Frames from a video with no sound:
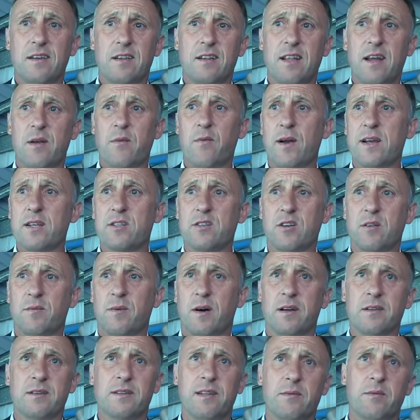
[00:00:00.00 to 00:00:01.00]
Let Wes come
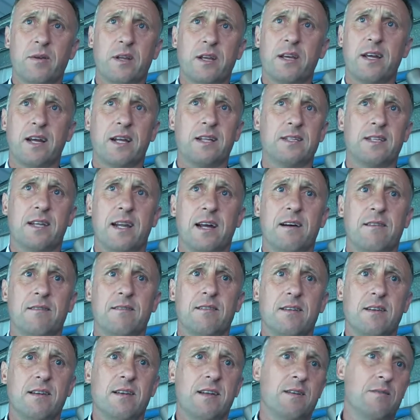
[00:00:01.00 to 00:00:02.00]
on. They would have kicked it out.
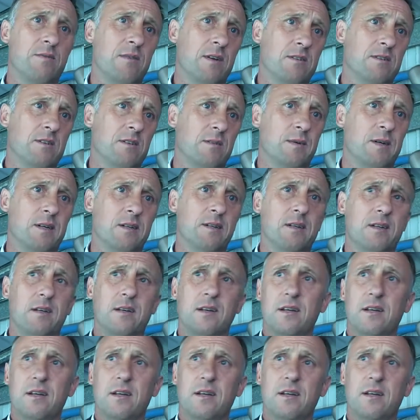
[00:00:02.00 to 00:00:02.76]
Let Wes come on.